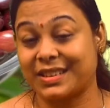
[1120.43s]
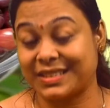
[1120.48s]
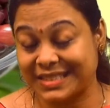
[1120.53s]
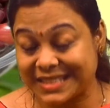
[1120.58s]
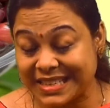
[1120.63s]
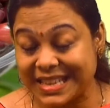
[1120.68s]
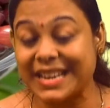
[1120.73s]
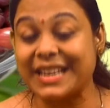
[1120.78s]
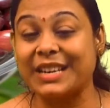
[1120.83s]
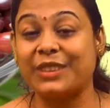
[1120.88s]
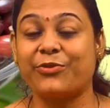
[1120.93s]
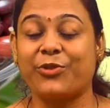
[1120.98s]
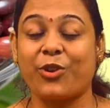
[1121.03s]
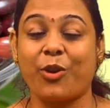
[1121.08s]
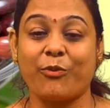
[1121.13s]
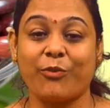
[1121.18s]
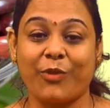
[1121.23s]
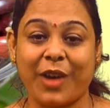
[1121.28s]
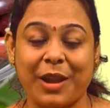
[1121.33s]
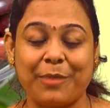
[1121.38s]
seed
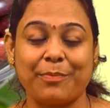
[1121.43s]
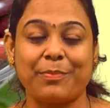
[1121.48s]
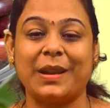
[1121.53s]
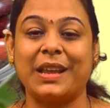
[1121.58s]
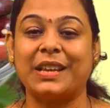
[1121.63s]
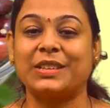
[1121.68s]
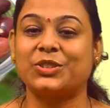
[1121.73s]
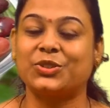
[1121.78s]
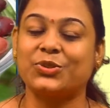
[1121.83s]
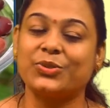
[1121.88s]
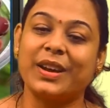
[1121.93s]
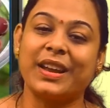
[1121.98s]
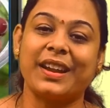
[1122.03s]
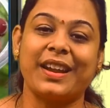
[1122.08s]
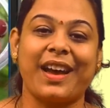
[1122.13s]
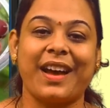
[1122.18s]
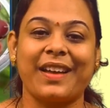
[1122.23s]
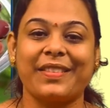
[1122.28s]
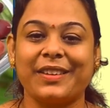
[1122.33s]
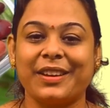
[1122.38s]
from one place to
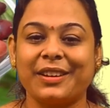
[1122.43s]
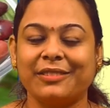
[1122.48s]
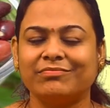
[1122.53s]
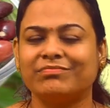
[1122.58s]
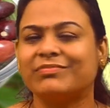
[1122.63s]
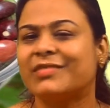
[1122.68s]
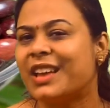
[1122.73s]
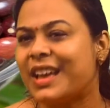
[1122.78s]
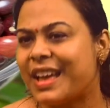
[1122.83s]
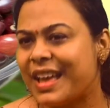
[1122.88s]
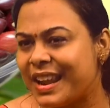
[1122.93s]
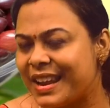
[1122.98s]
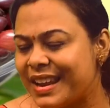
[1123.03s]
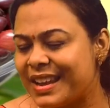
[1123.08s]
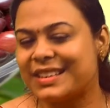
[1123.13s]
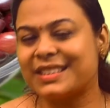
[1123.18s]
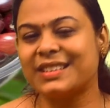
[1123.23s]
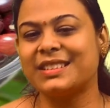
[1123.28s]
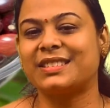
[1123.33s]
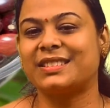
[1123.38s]
another.
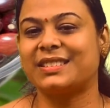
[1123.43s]
Let us